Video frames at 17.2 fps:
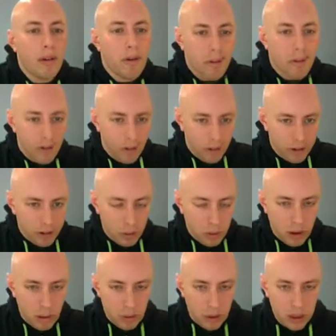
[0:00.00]
First, what
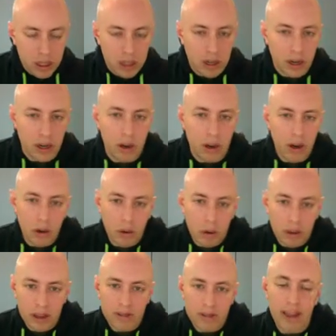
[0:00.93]
I want you to know
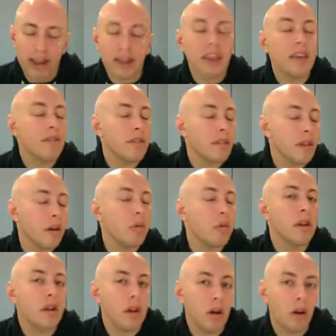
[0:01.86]
is that even though we
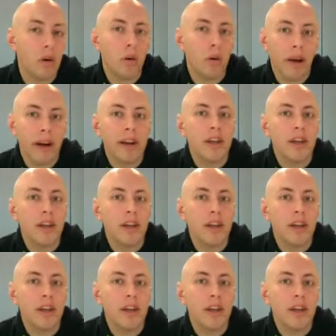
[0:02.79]
don't write